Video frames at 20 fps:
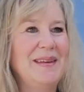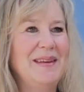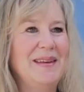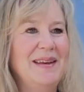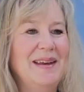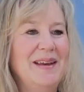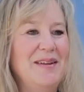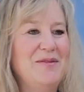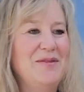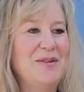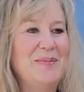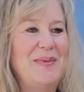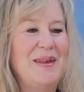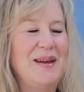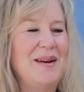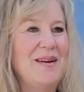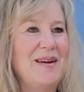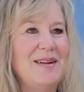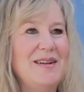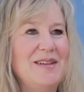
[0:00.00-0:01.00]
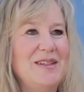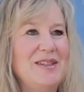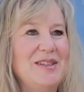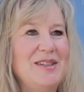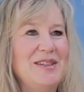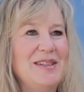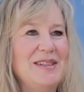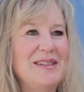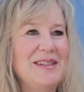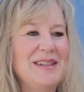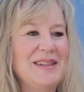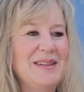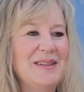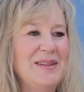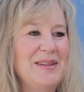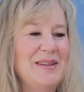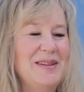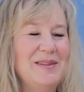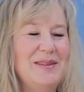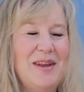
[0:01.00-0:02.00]
And from then on, it's just
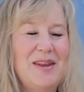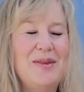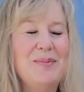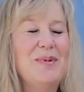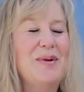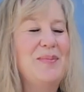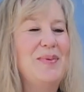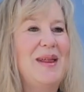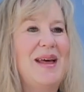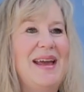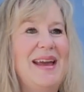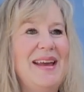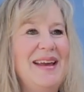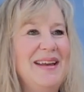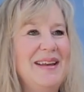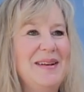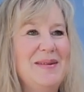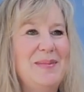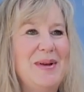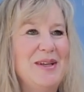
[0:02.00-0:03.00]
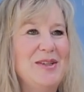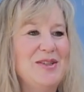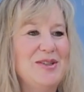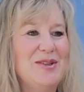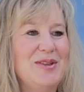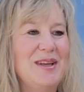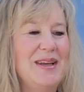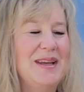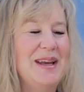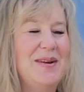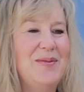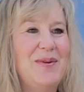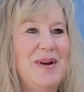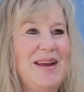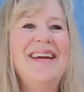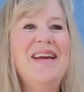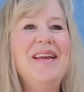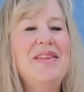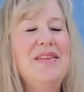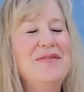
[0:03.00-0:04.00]
nothing but play and make sure they gain
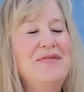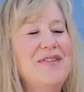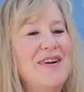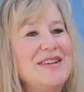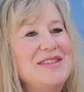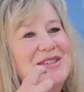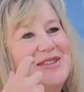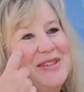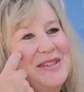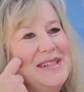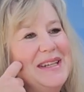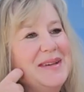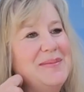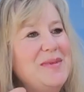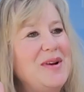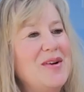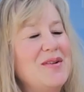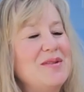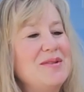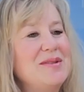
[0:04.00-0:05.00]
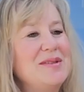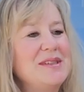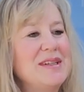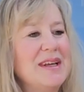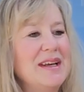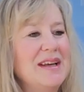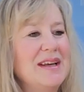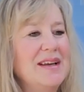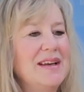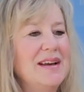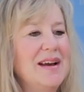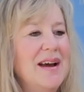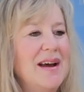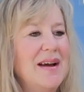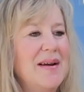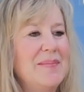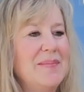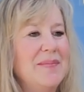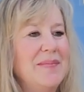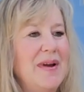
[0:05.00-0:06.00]
weight. The foster team knows
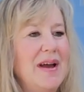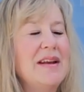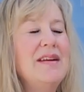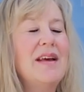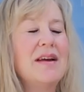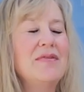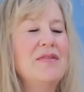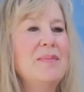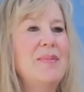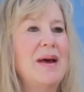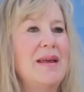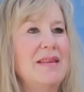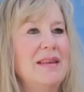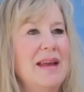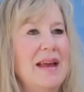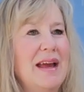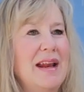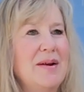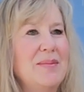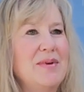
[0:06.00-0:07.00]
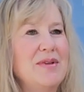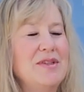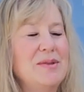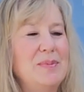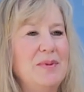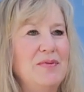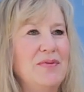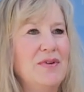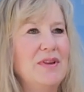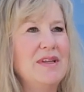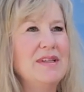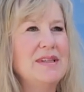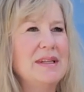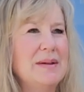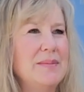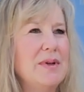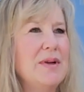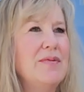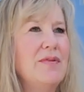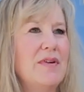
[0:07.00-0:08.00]
enough about the animals before they
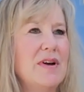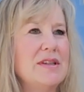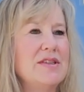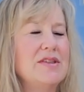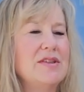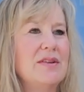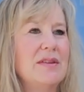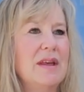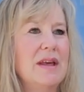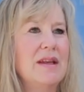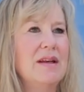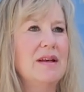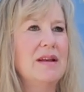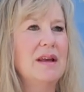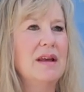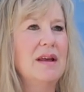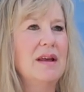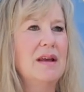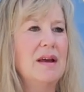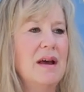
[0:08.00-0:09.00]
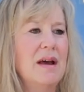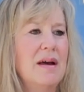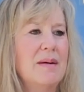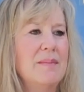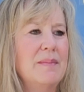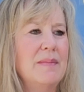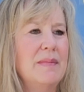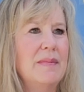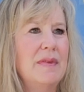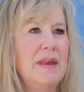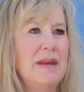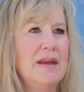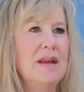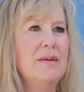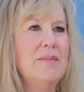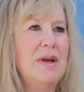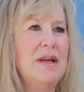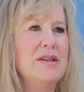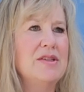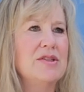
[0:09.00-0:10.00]
send them to foster that they
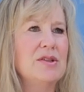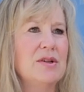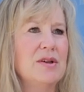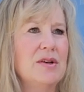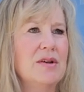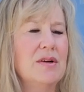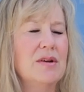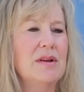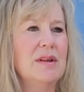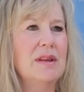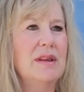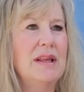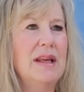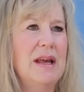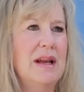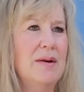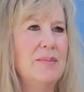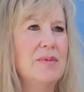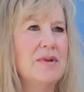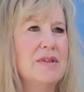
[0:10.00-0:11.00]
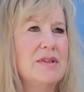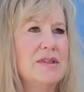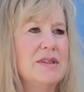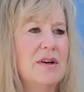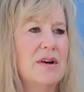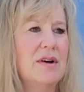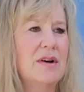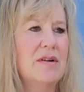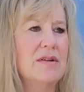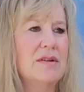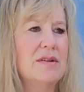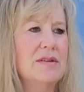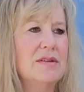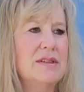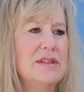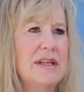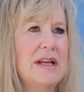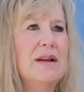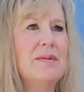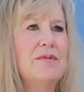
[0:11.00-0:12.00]
can make sure the animals are
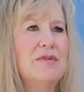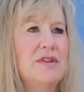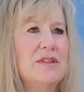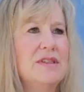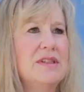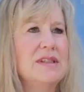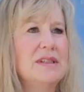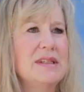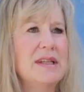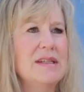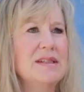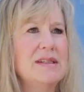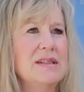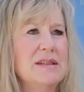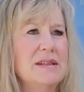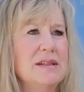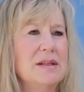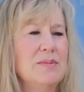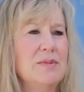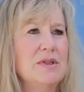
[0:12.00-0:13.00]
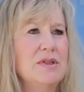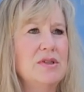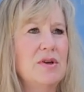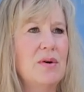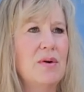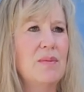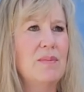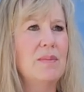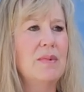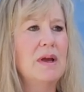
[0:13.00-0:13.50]
set up for success in someone's home.